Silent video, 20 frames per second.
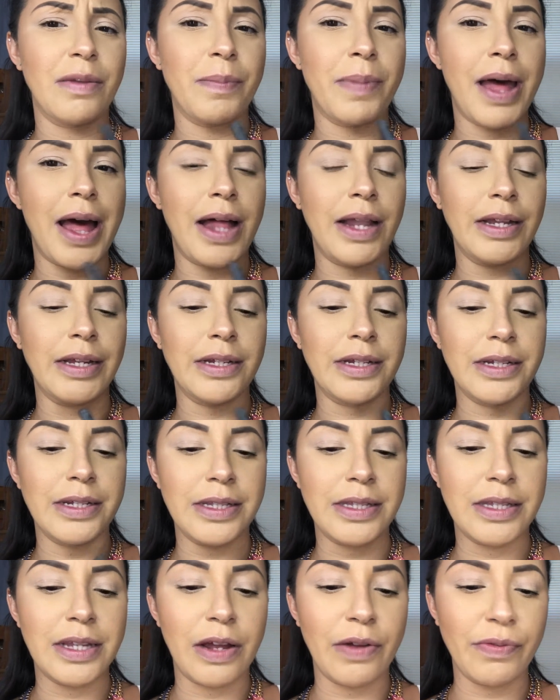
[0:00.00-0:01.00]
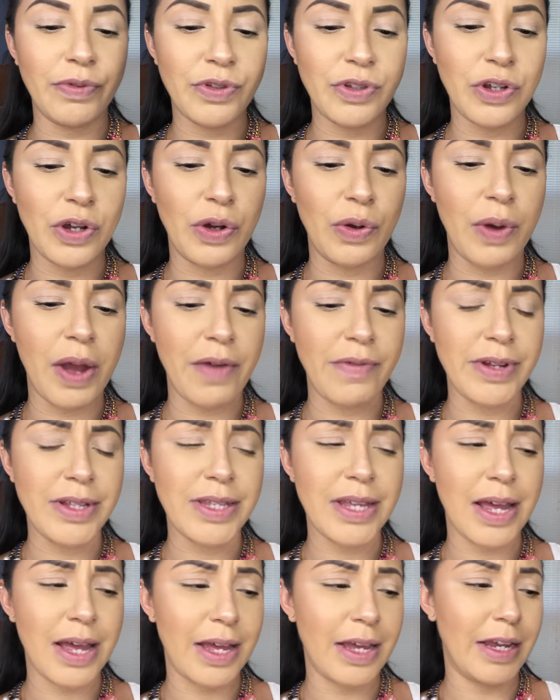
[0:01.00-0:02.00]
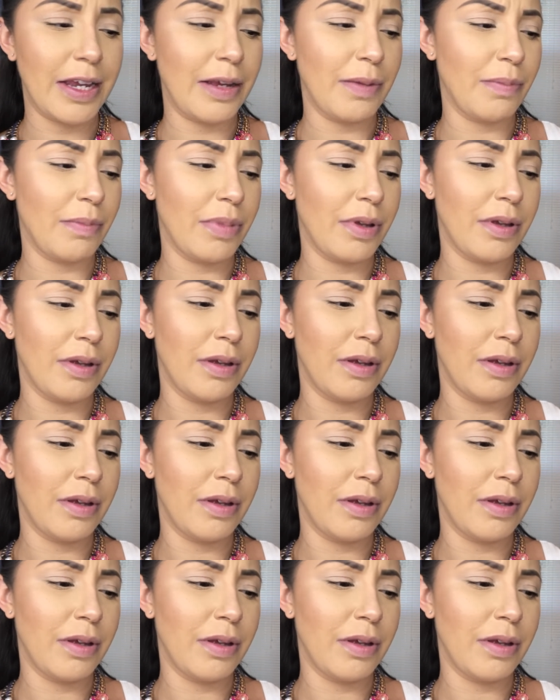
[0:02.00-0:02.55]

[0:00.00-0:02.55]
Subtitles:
the palette itself. So every time